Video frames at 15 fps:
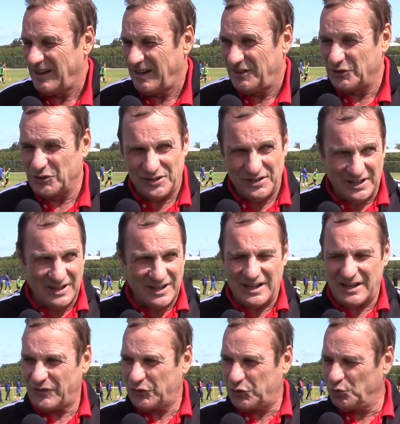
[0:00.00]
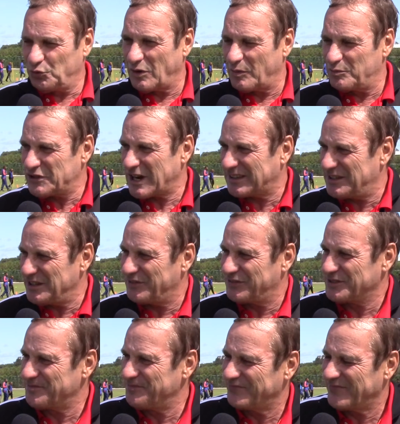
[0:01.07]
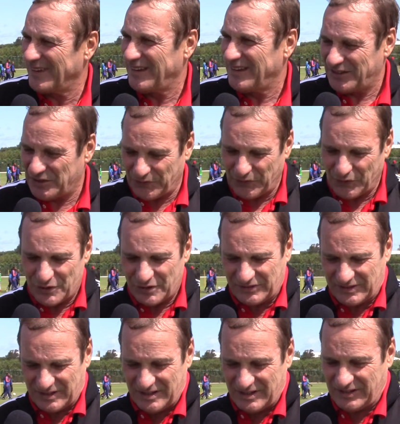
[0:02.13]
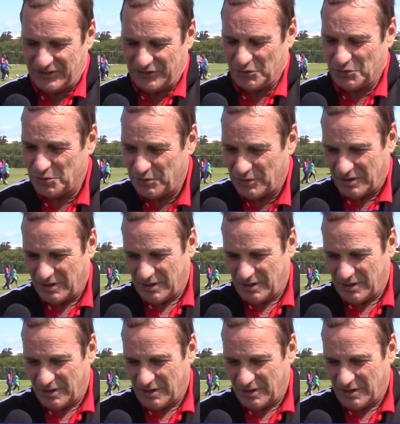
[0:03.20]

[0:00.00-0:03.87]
You know, here I have two objectives. The first is to